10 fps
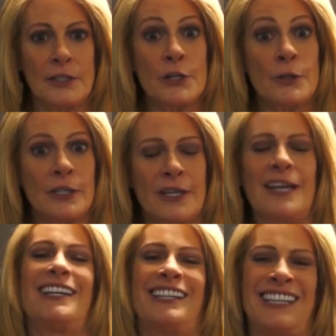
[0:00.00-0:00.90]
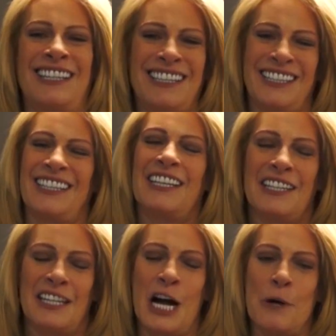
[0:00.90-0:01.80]
Do it.
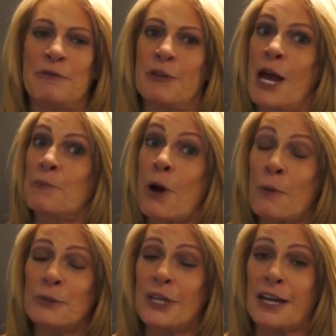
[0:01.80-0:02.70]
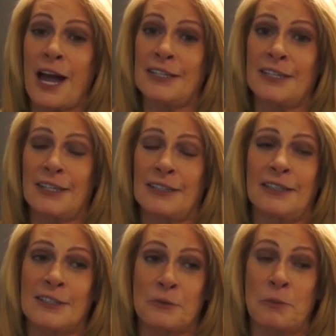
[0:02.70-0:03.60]
If you had problems like I did,
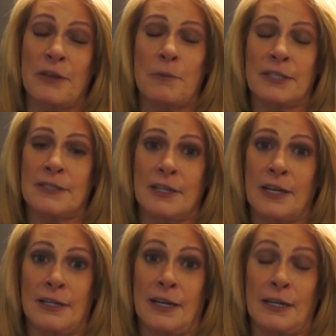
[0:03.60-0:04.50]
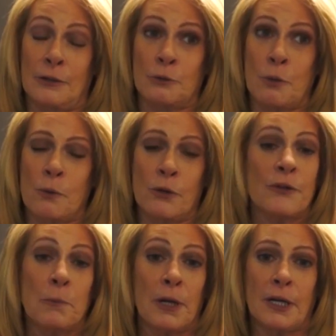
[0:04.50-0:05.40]
it's been the best thing I did. It was well
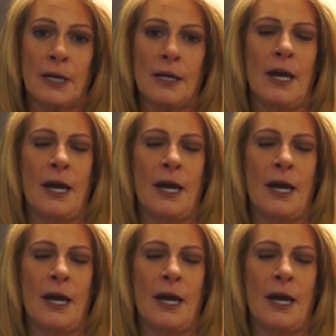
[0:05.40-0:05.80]
worth the money.